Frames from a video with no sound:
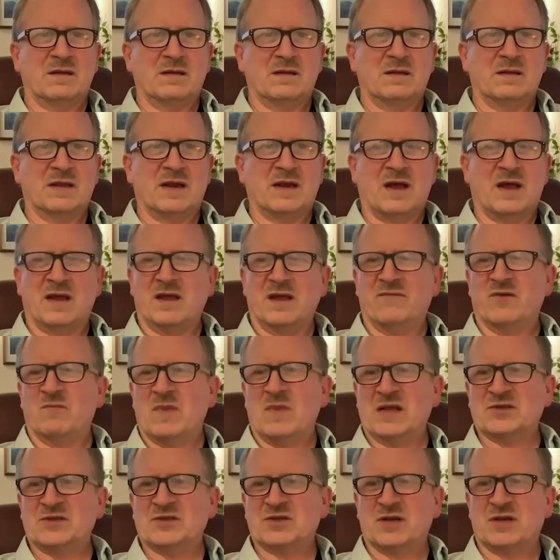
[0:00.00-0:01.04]
And I even
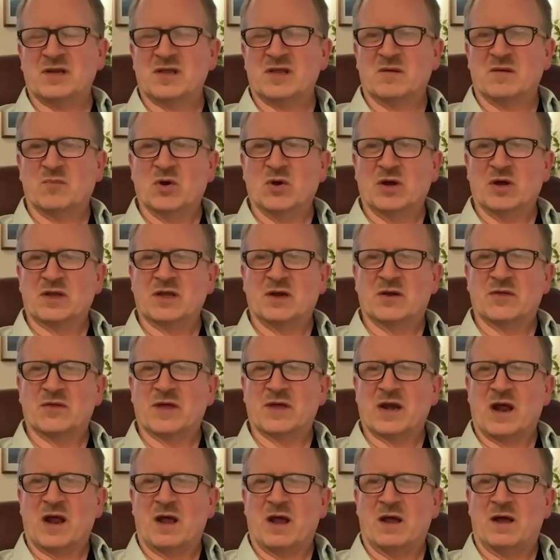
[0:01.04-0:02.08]
mentioned in the book, you know,
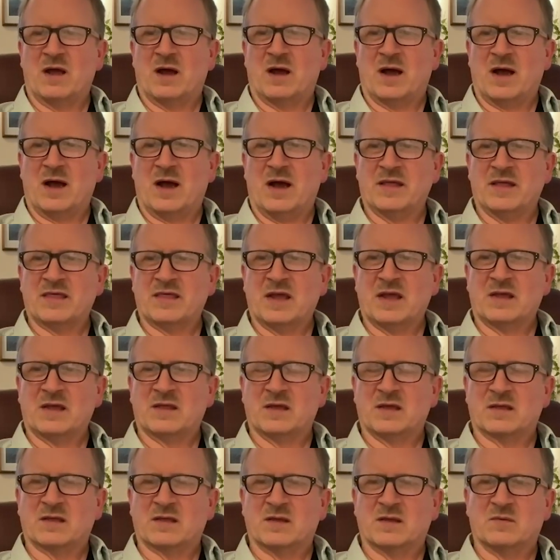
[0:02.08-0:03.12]
that I think
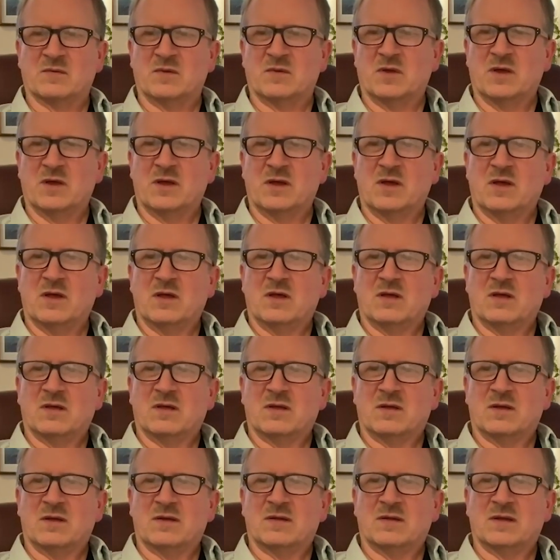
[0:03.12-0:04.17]
that the,
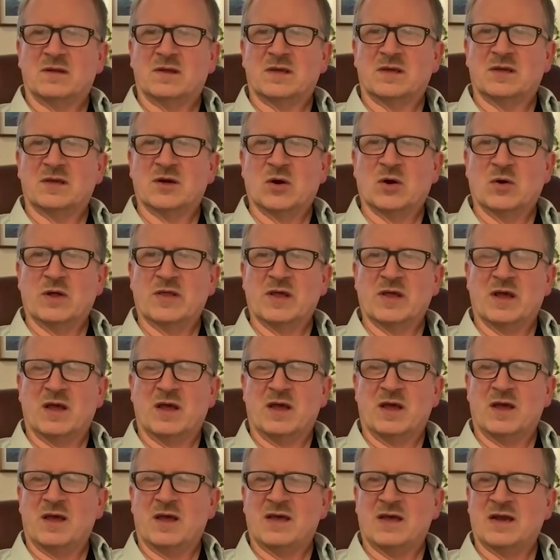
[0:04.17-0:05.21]
you know,
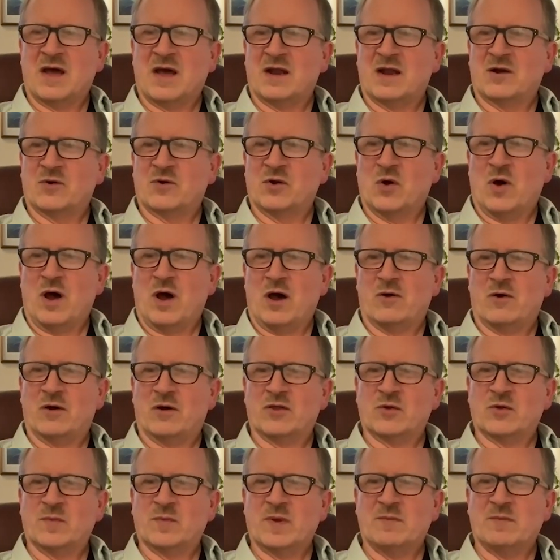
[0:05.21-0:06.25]
and I don't know how
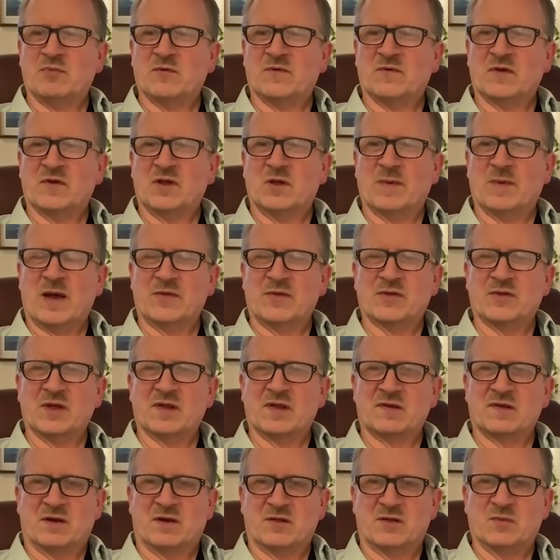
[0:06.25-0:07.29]
other people feel about
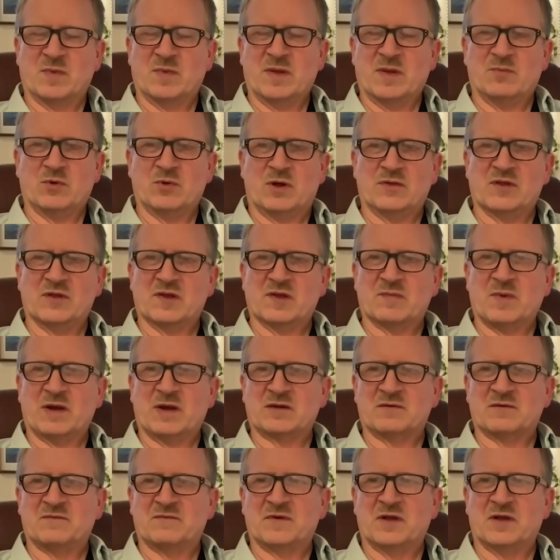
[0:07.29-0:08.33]
this or other people on the
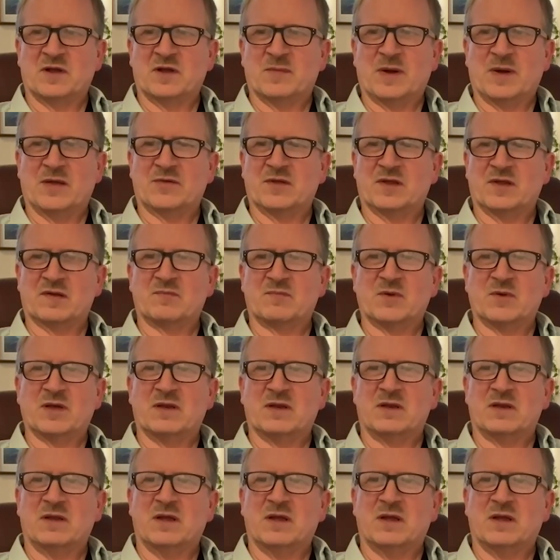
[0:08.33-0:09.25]
spectrum feel about this, but